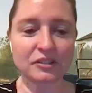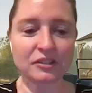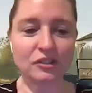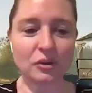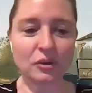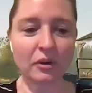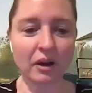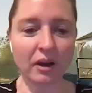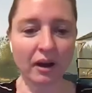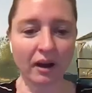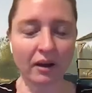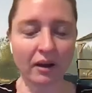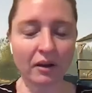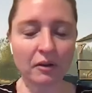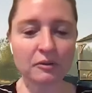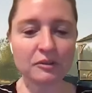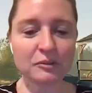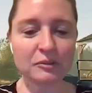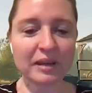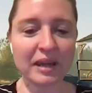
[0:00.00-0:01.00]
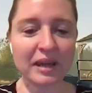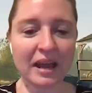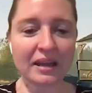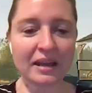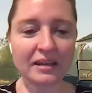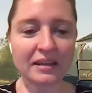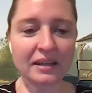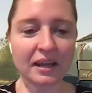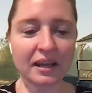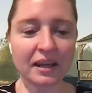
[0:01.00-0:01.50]
the shooter, who was
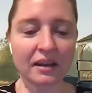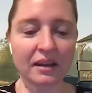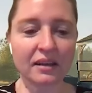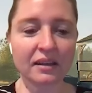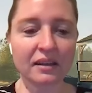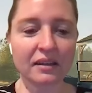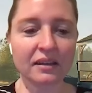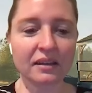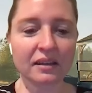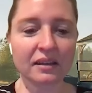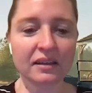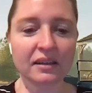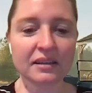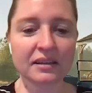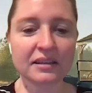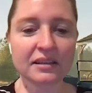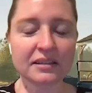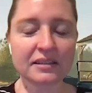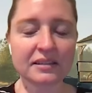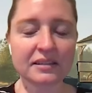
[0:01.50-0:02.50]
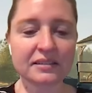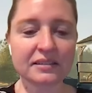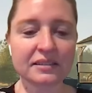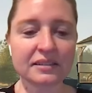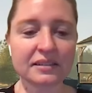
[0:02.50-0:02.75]
behind it. Well,